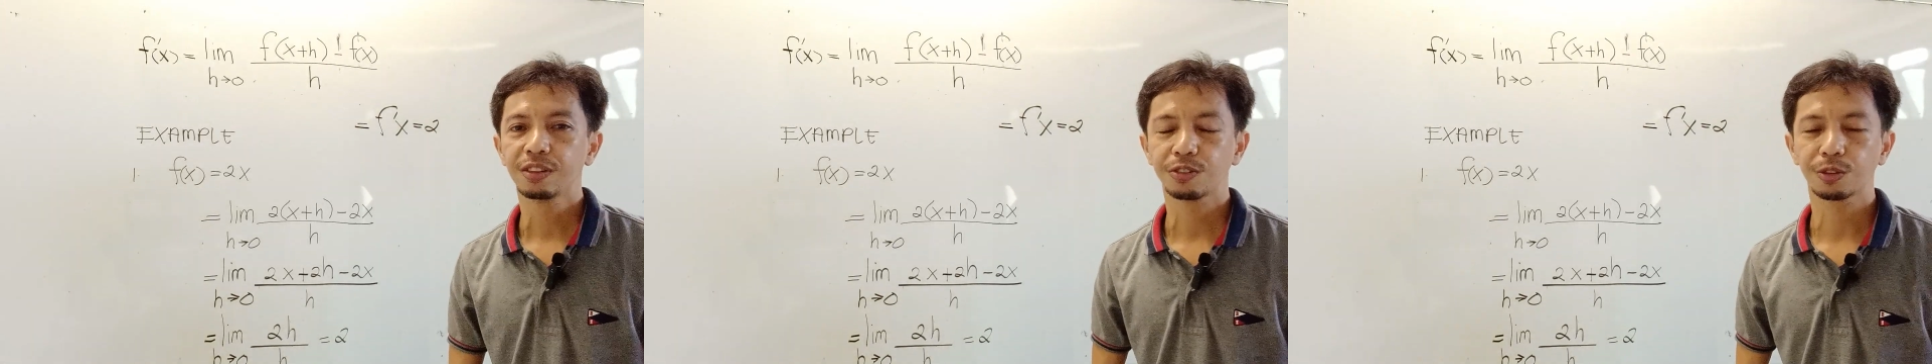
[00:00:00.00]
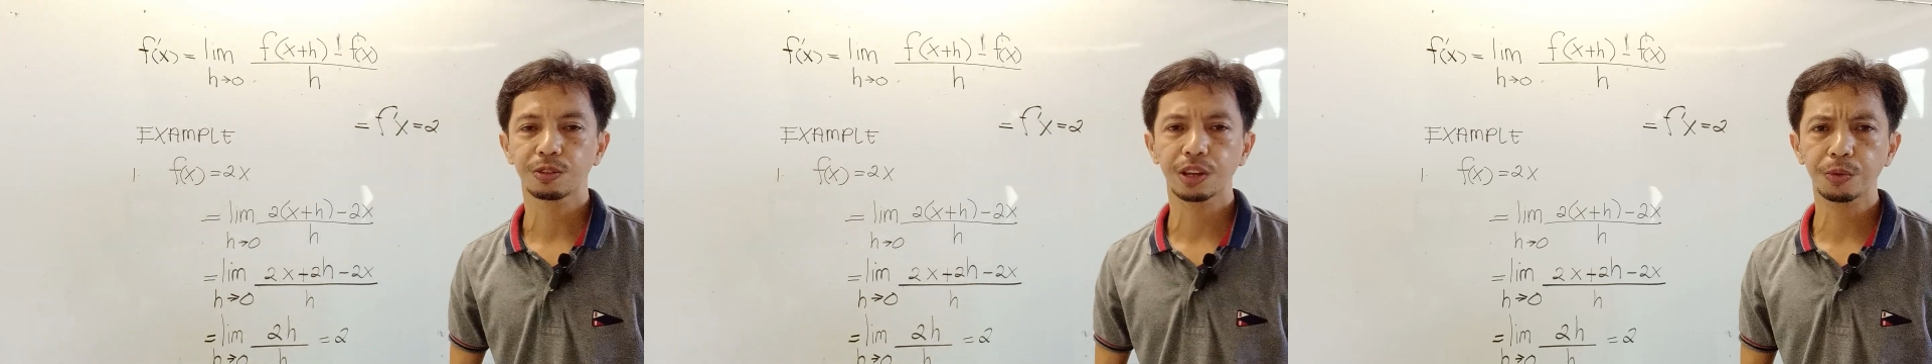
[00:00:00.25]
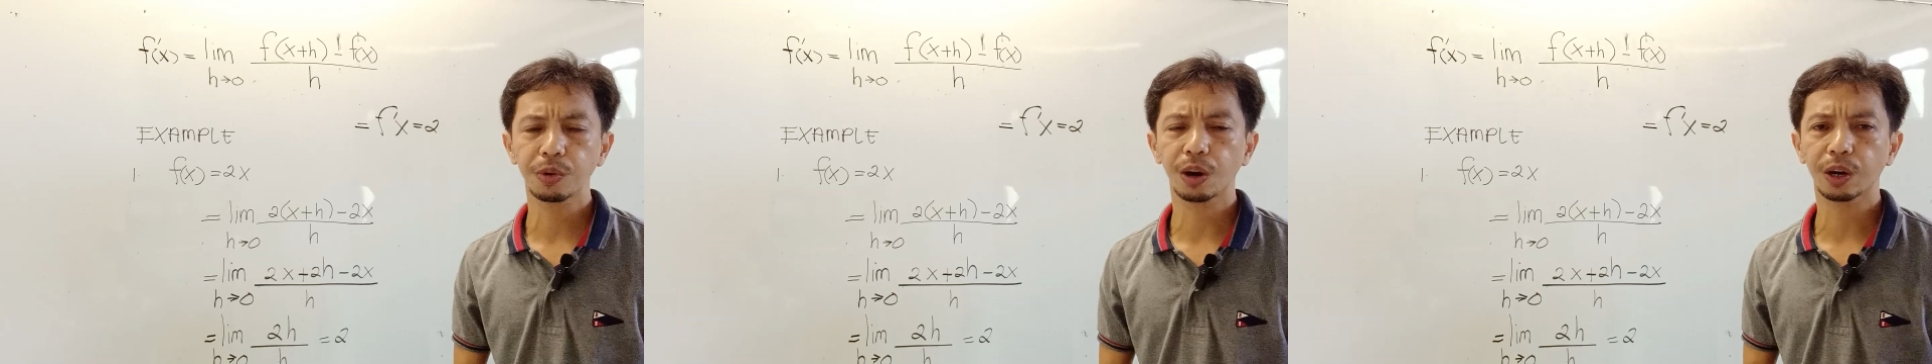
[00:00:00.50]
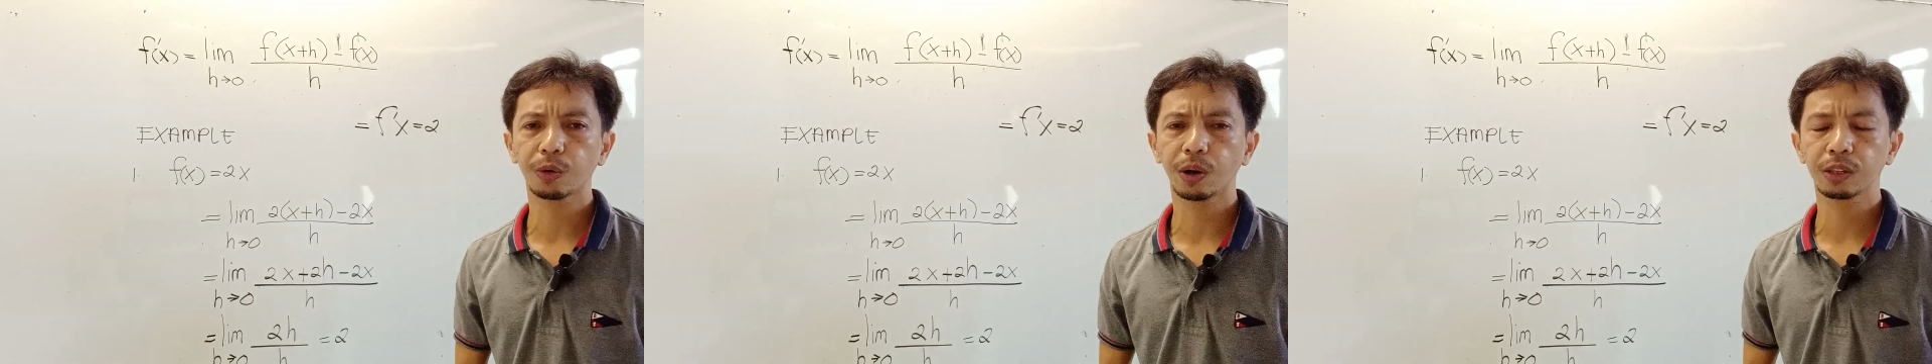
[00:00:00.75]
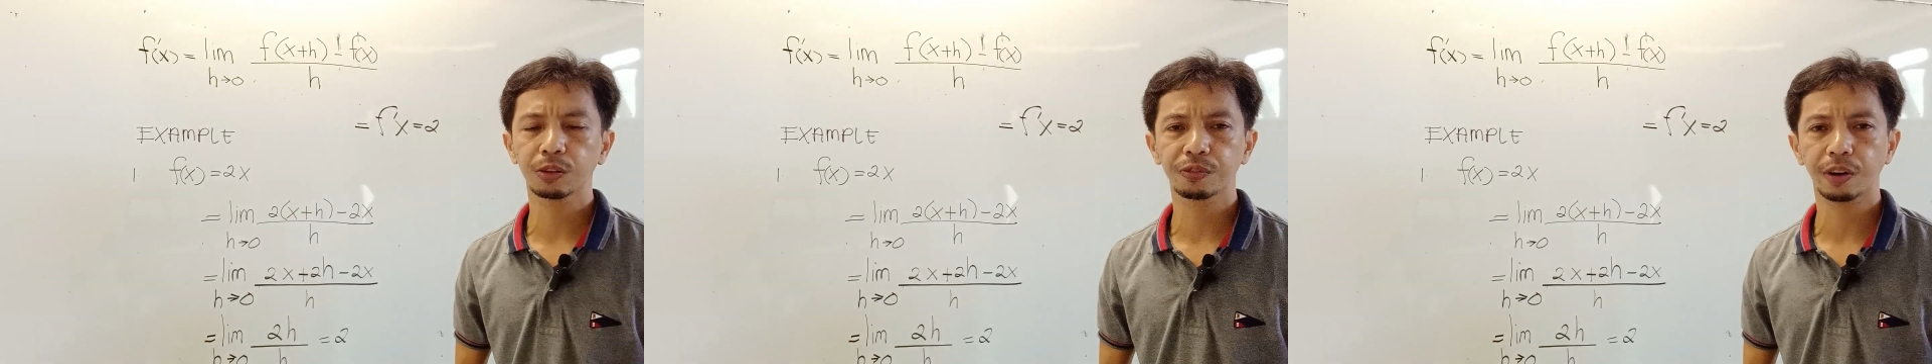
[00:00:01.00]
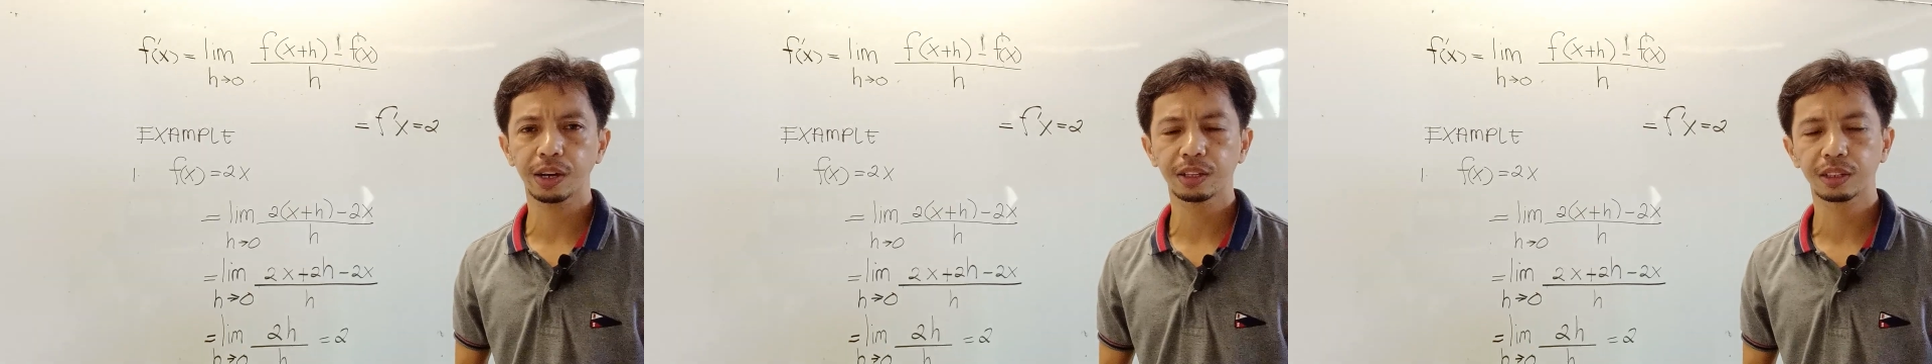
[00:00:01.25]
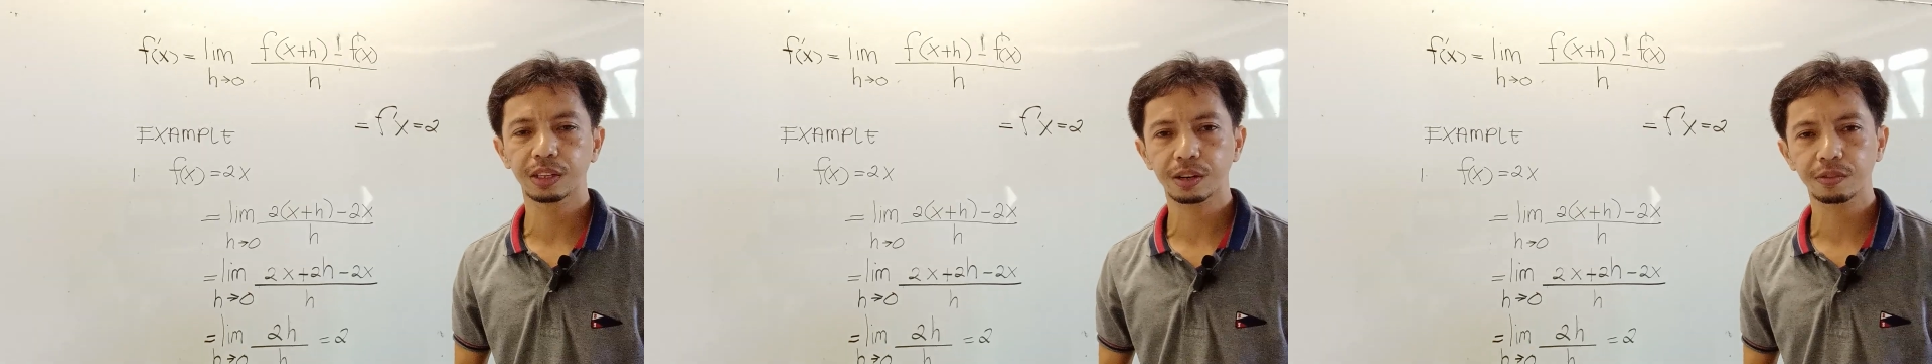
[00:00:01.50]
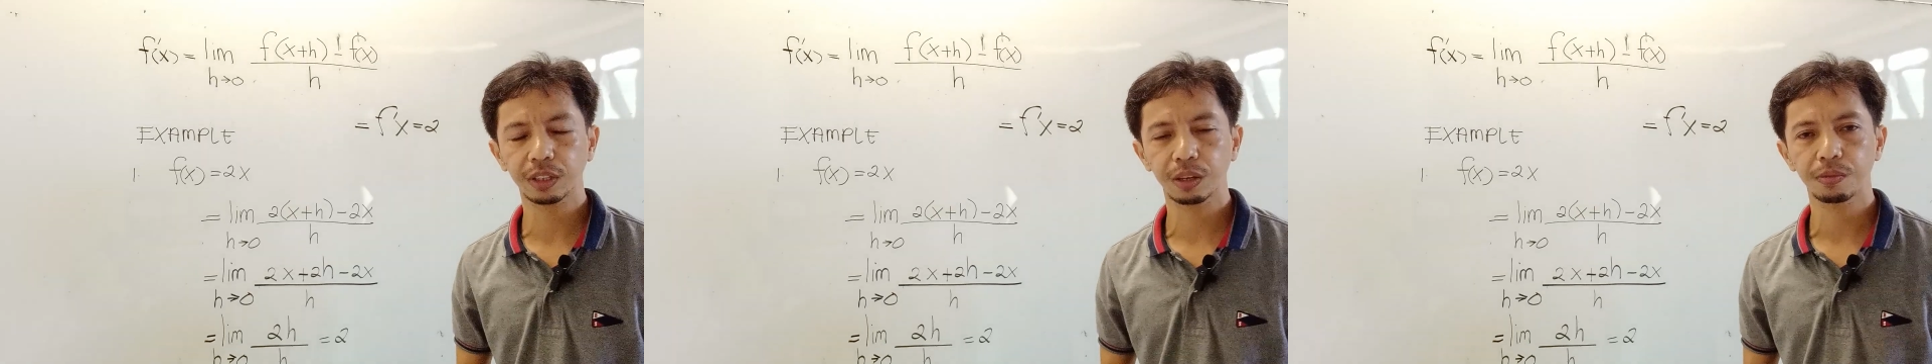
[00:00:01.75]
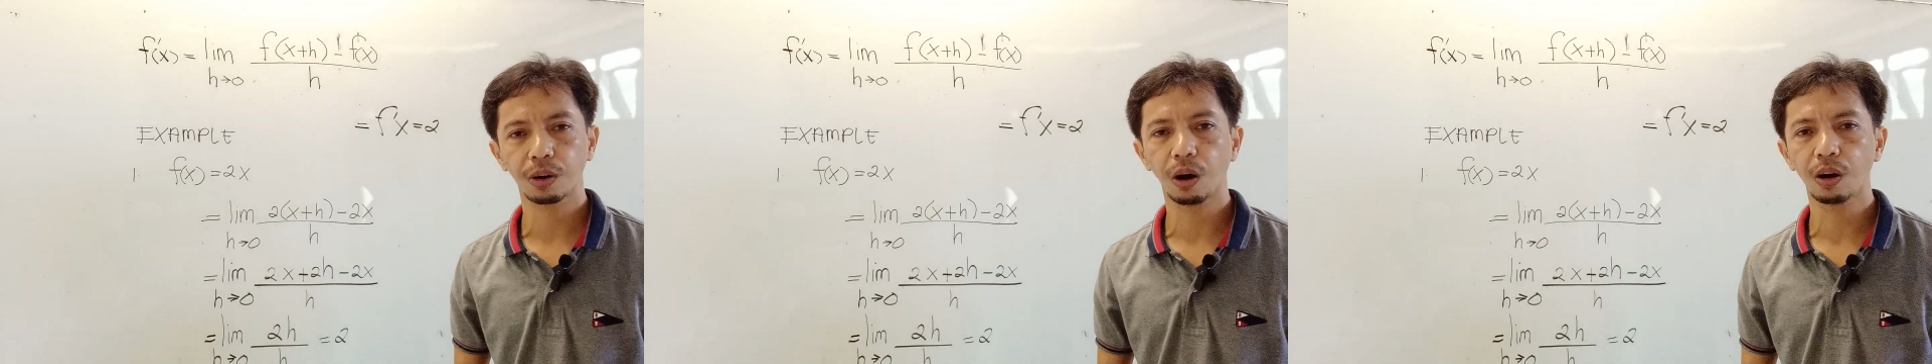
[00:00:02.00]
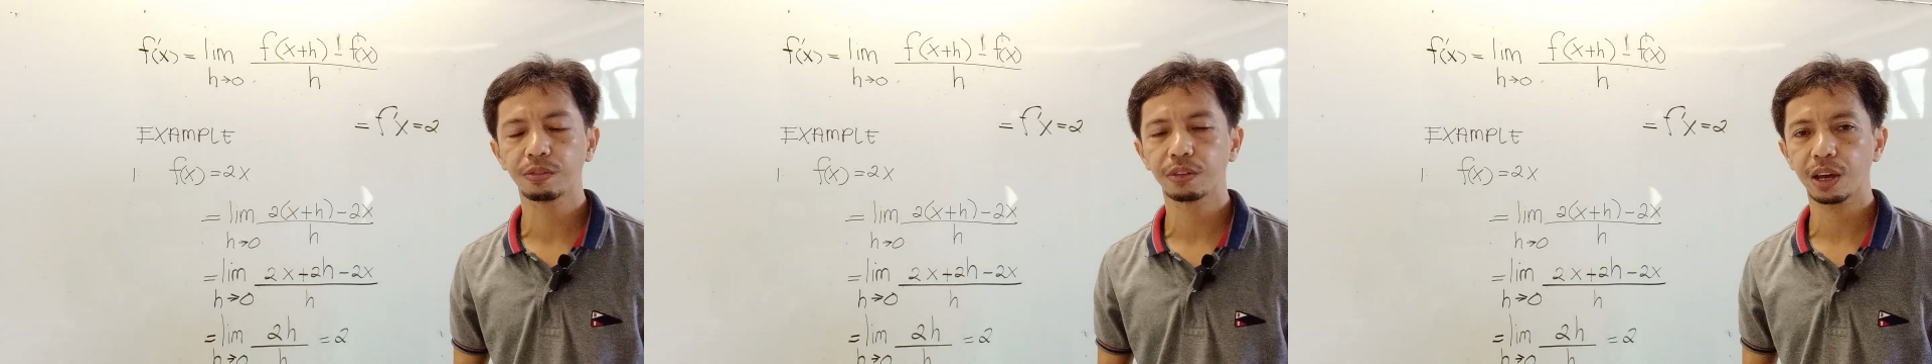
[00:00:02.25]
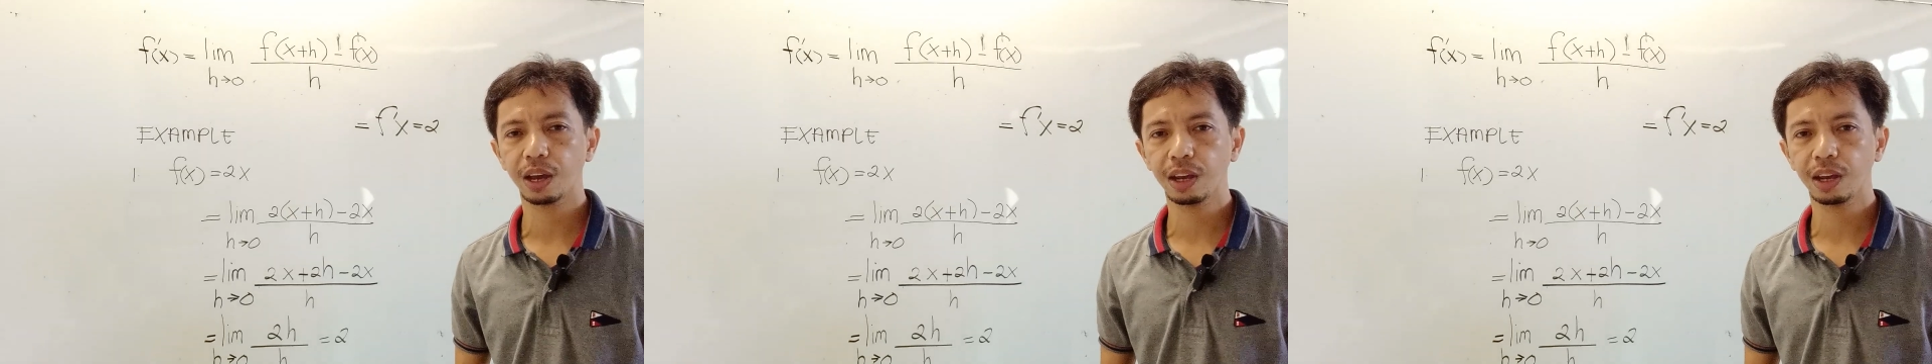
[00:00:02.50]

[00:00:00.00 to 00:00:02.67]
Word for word: So today we are going to find the derivative of